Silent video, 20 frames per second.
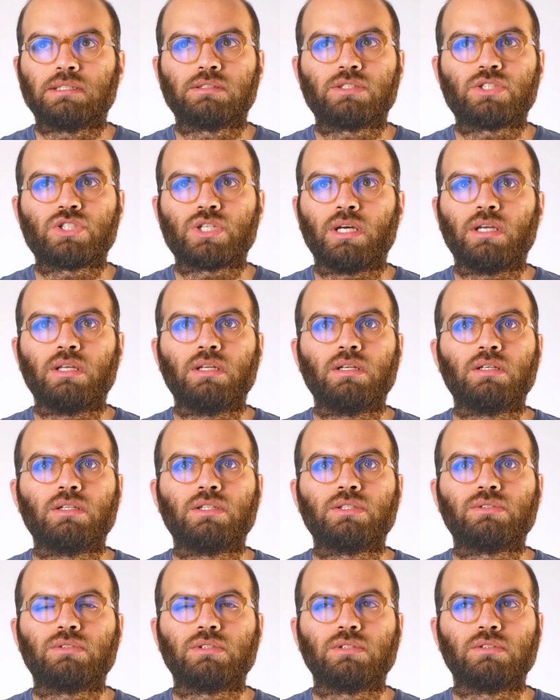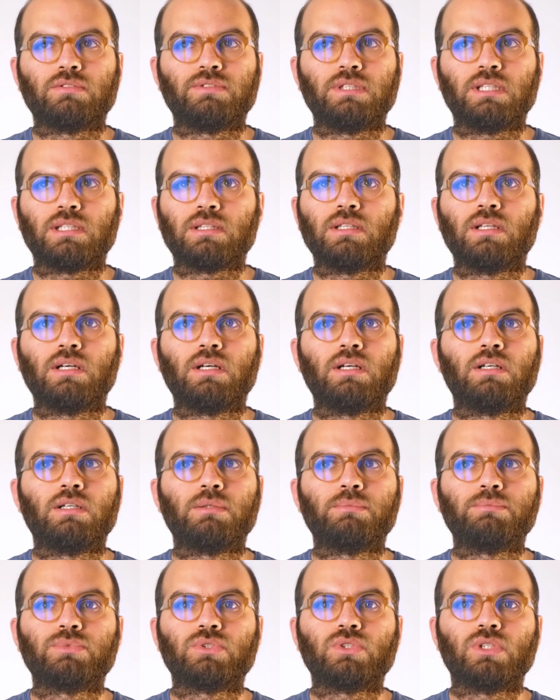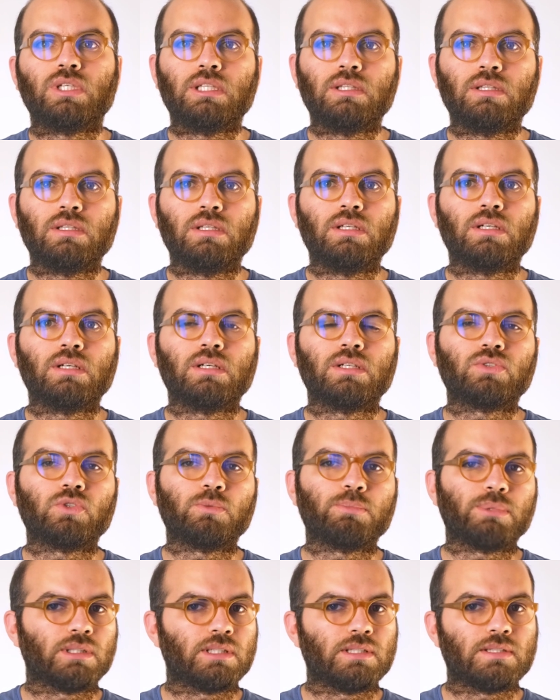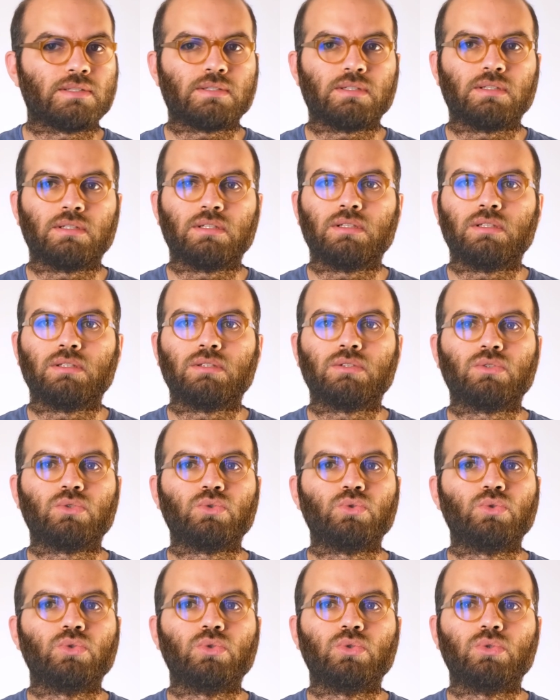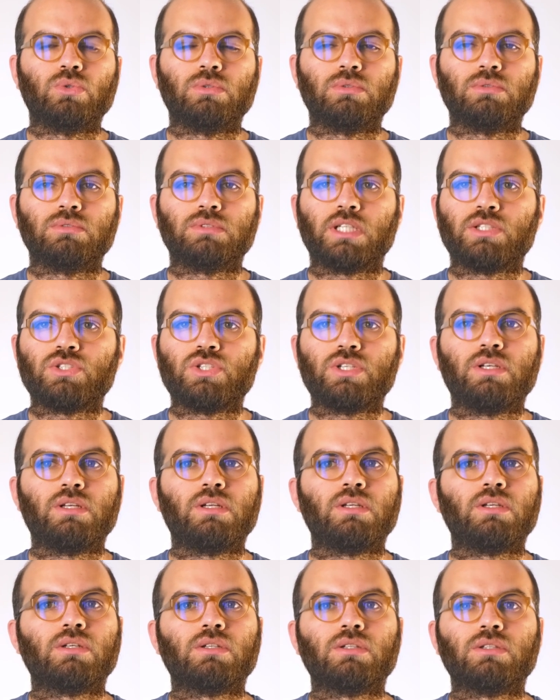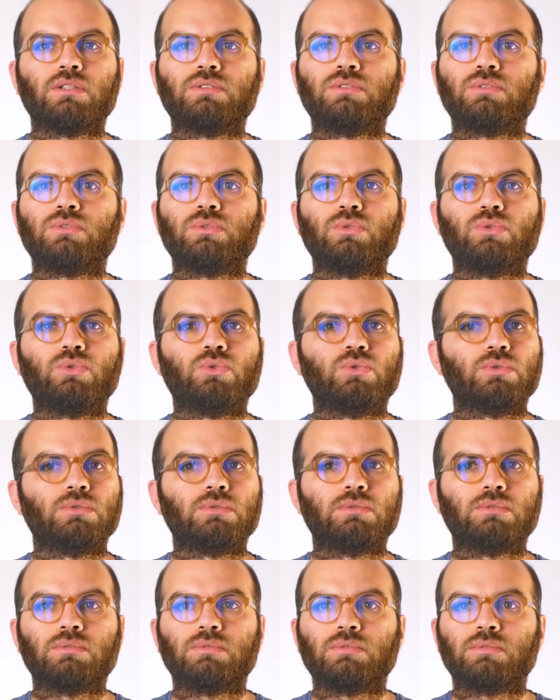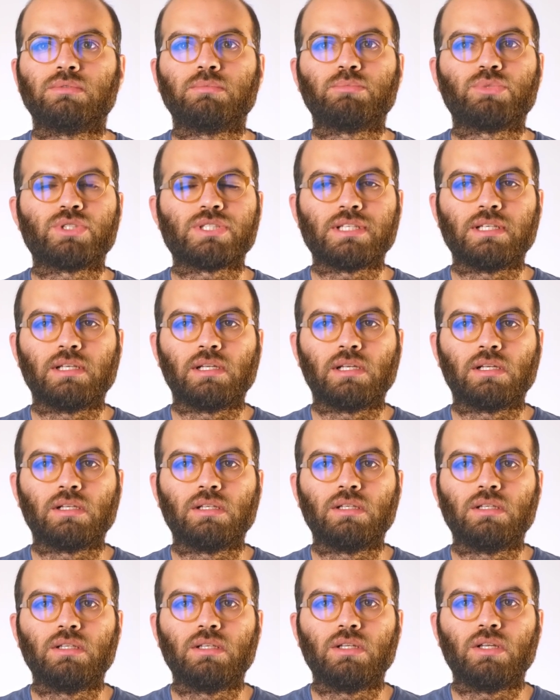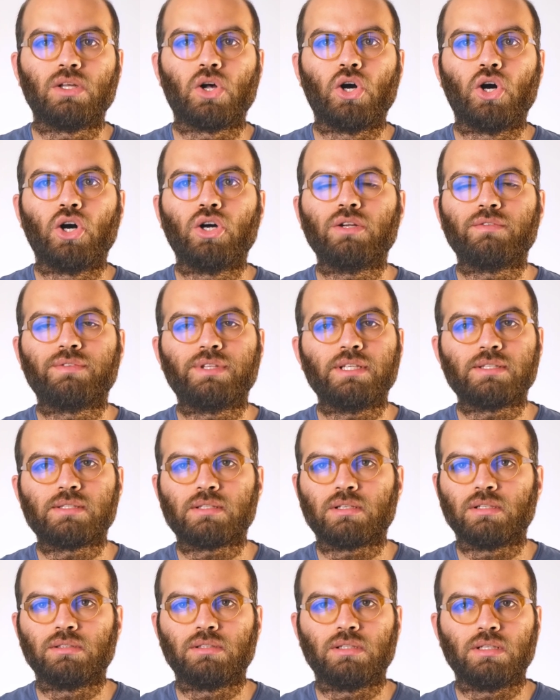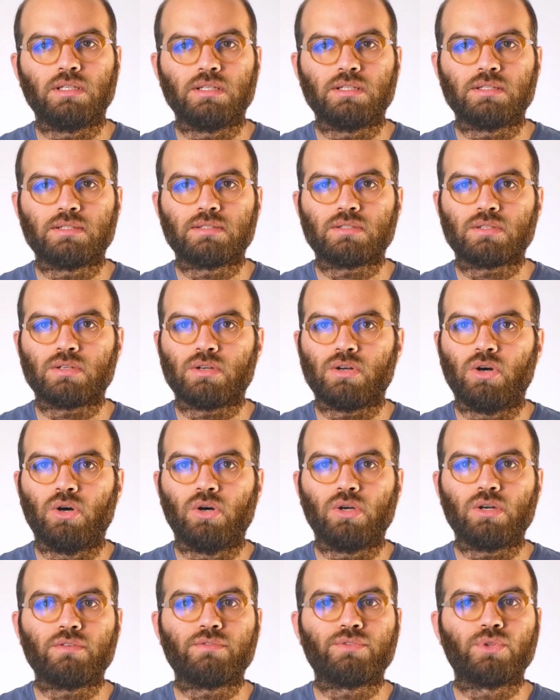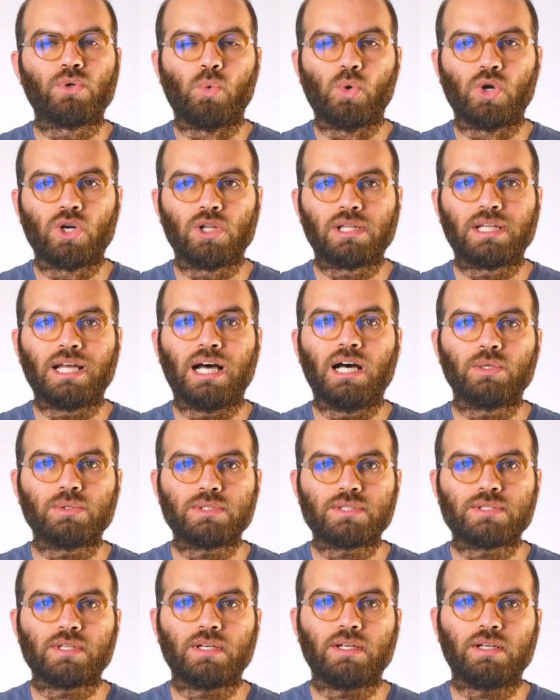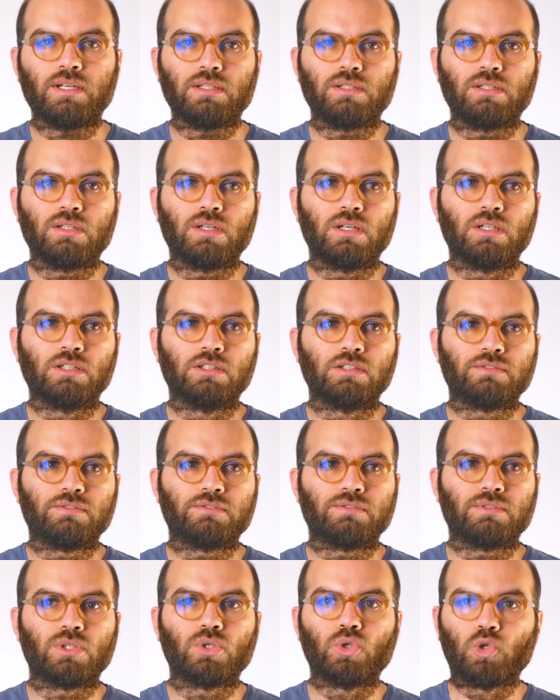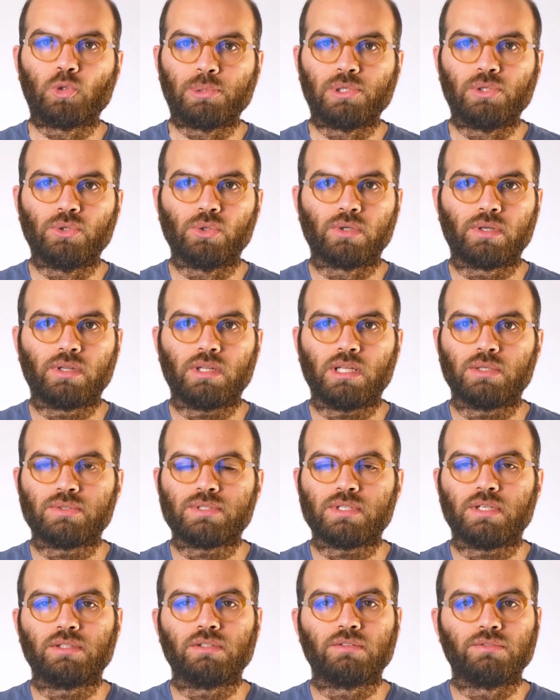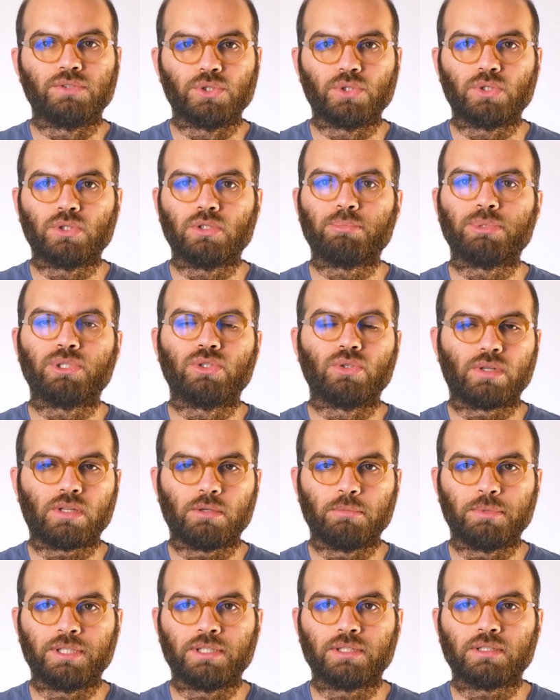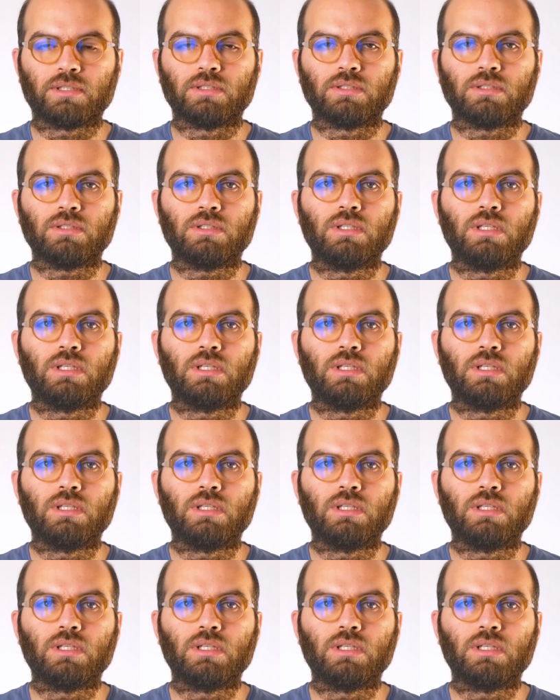China to Vietnam to India to Pakistan to Nigeria to Brazil, all of these countries, all of the world outside of the global north, outside of Europe and North America,